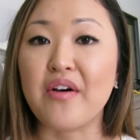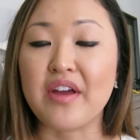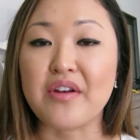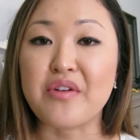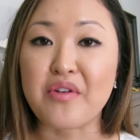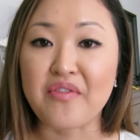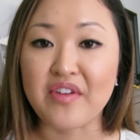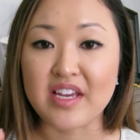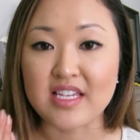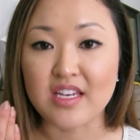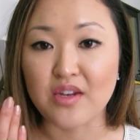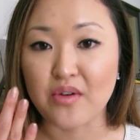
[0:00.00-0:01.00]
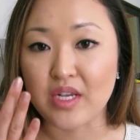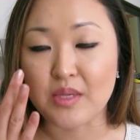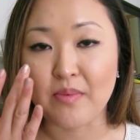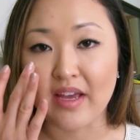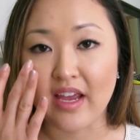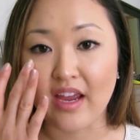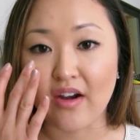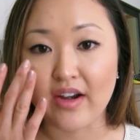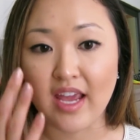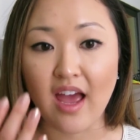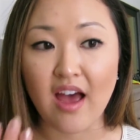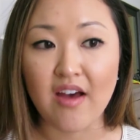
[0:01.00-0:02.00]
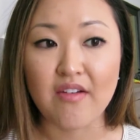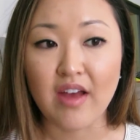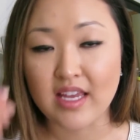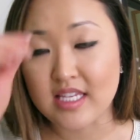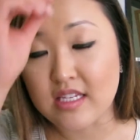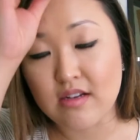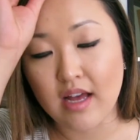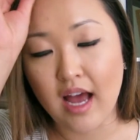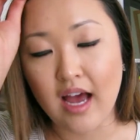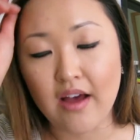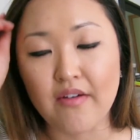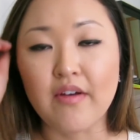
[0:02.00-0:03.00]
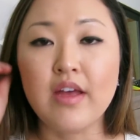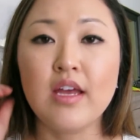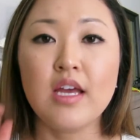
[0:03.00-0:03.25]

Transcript: I don't know if you guys can notice, but I still have